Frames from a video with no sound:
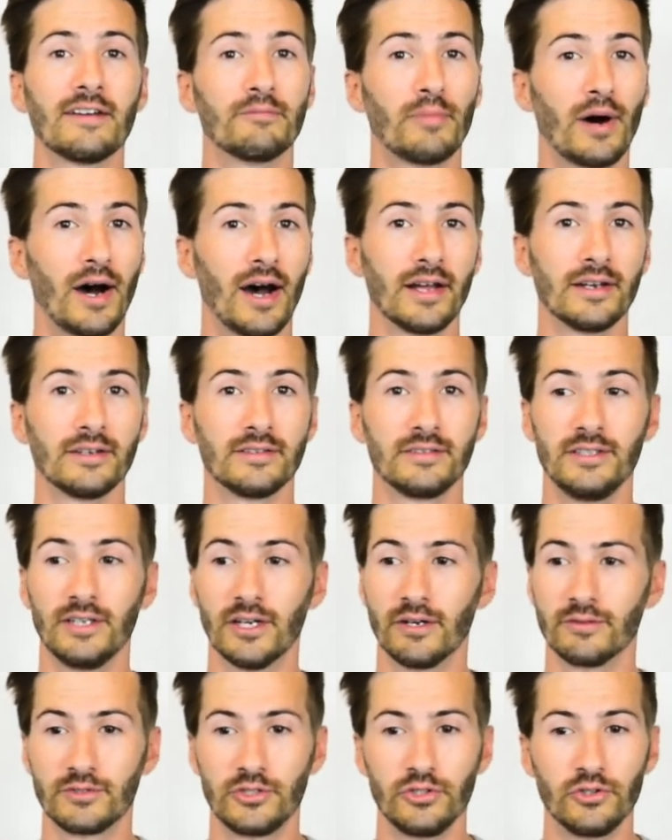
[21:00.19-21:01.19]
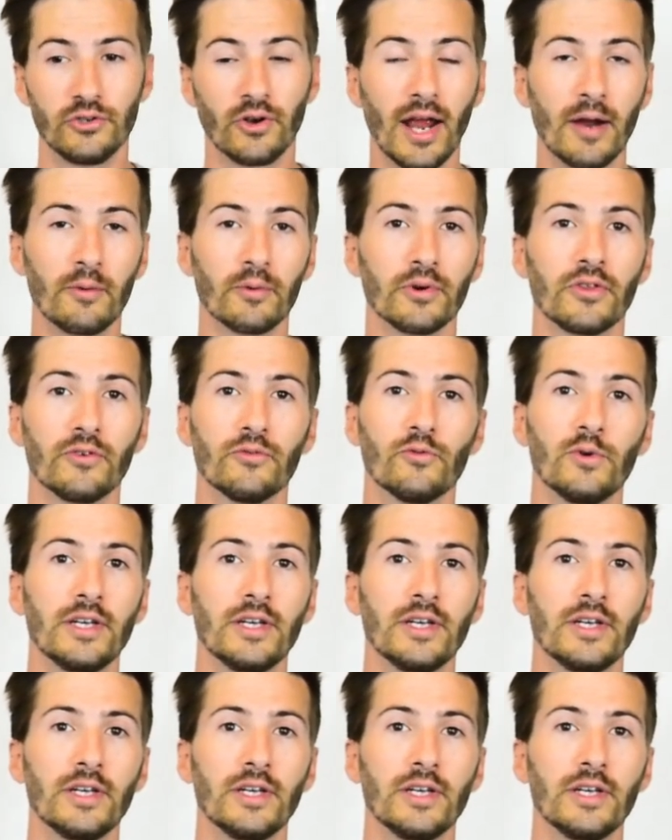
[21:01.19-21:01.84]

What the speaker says: I've bought, you know, $2,000 worth of